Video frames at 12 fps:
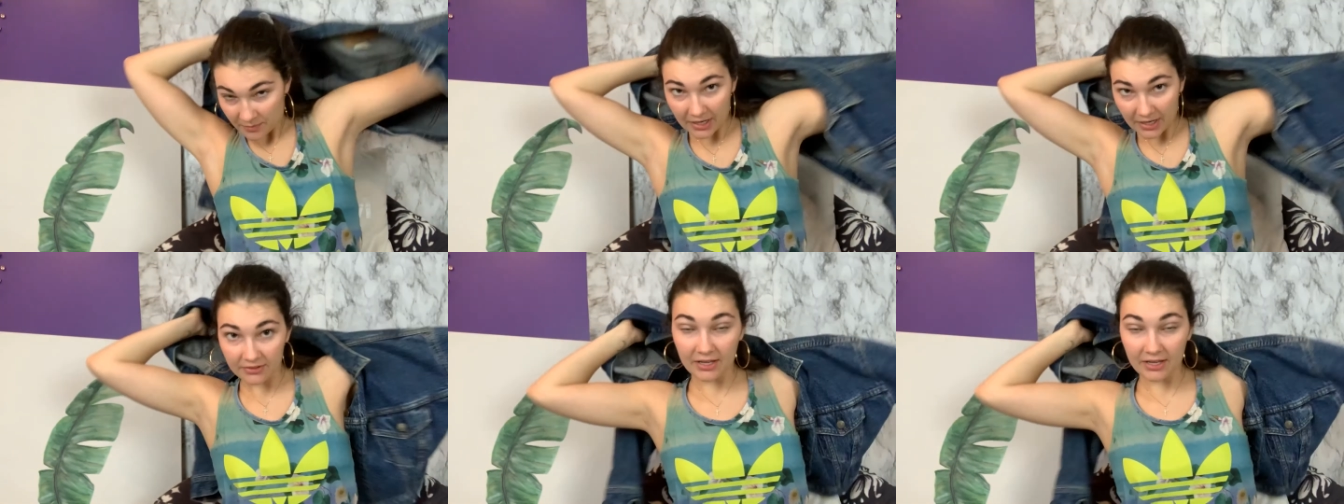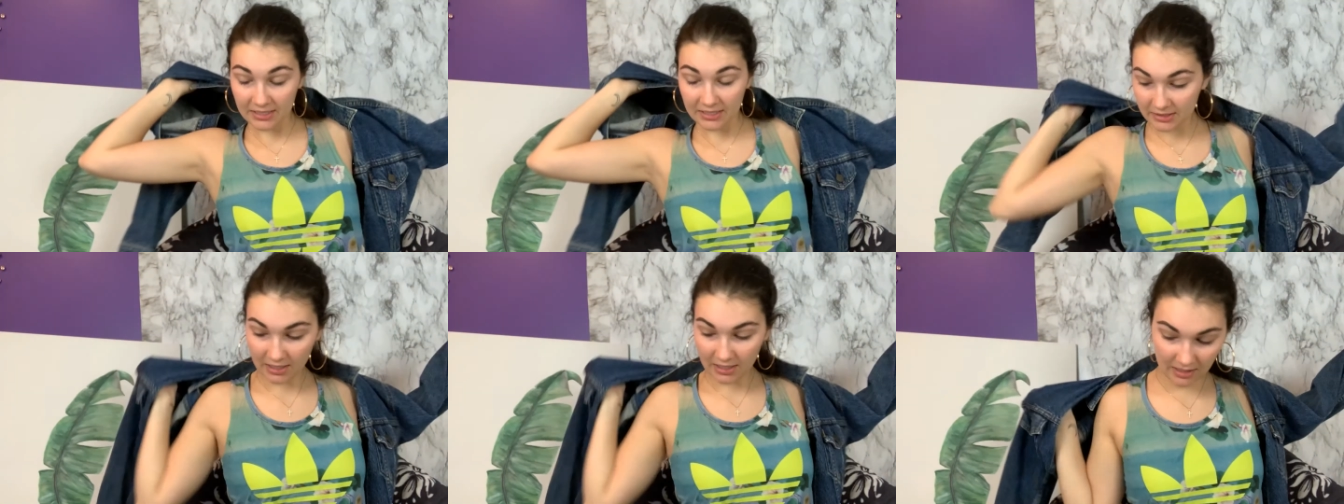But I
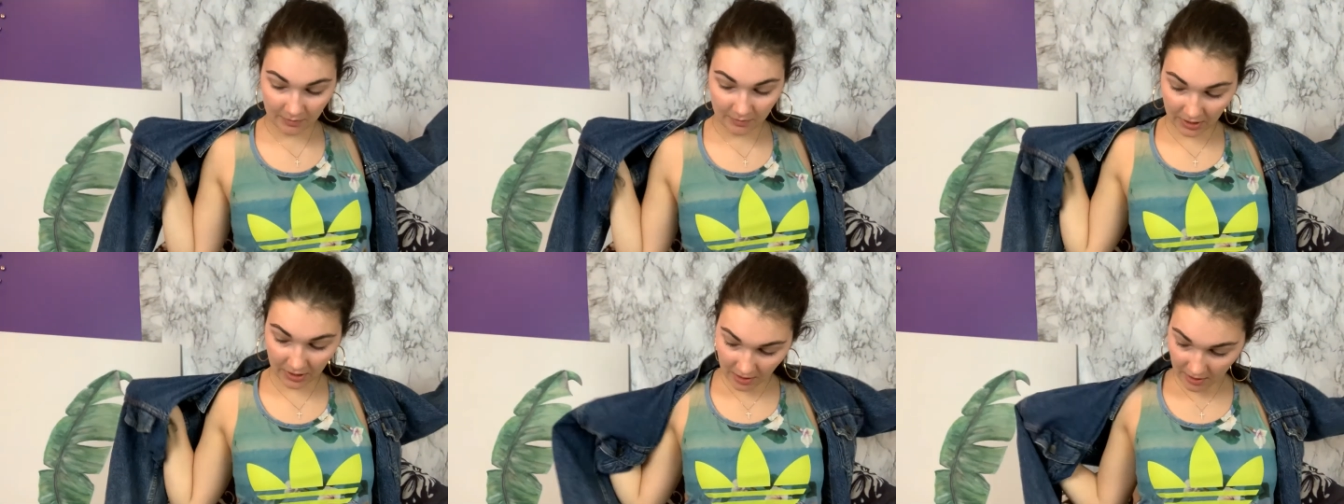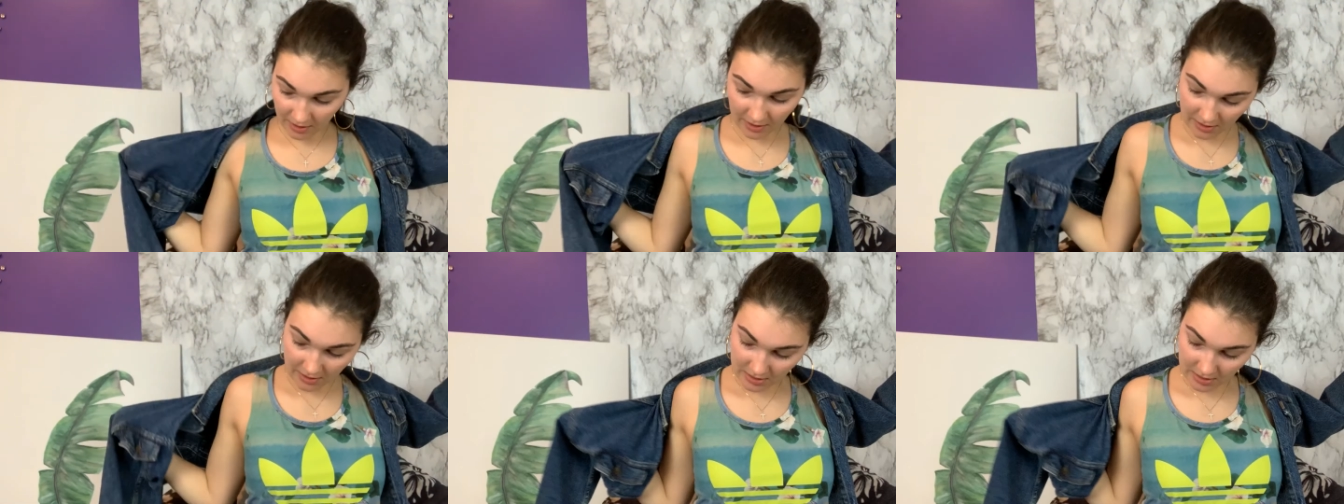liked it
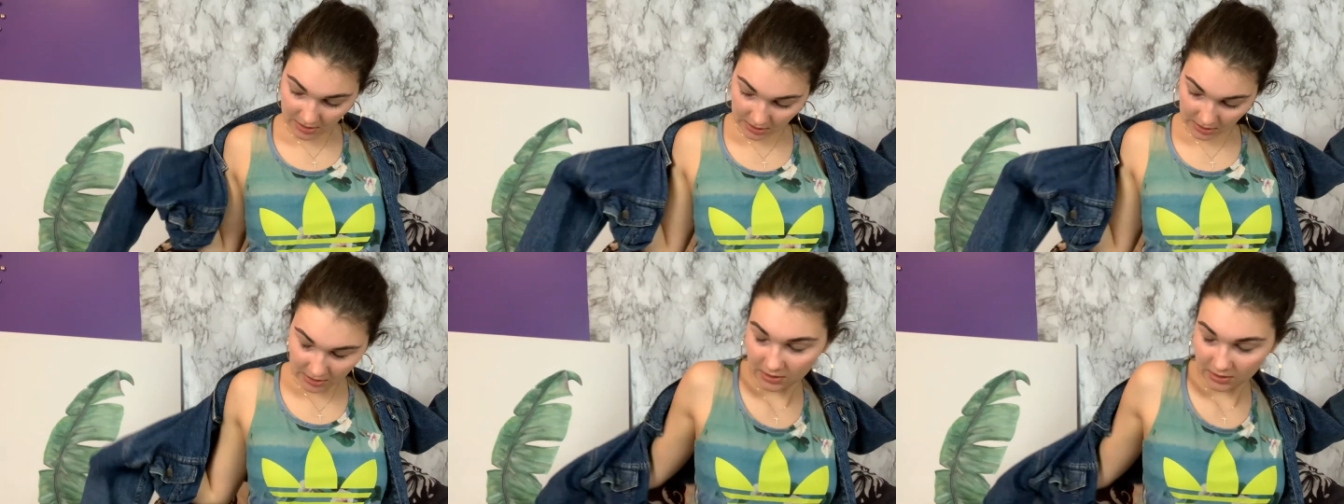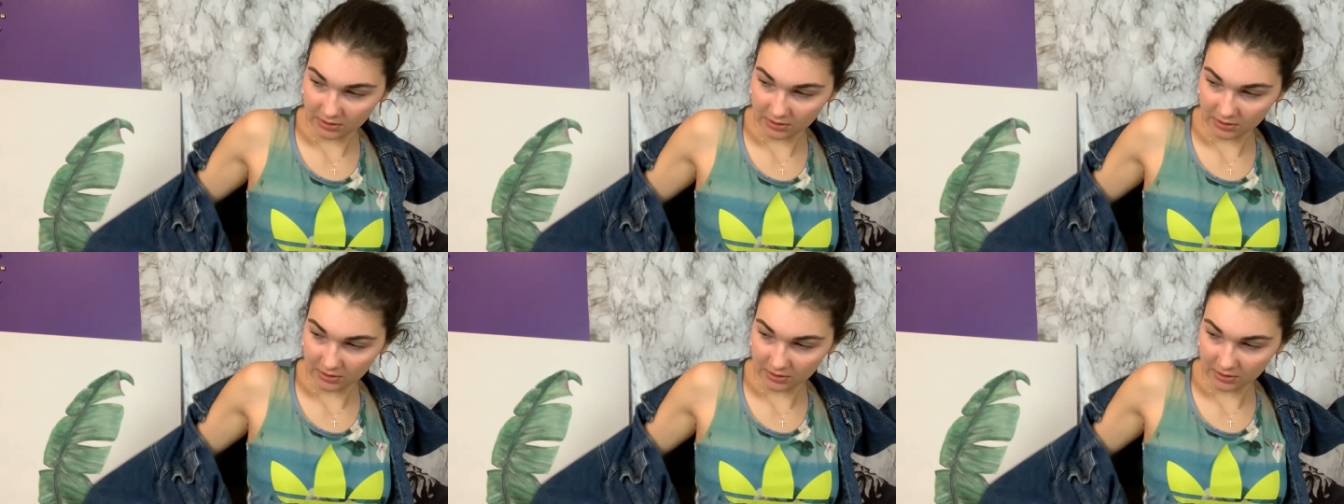because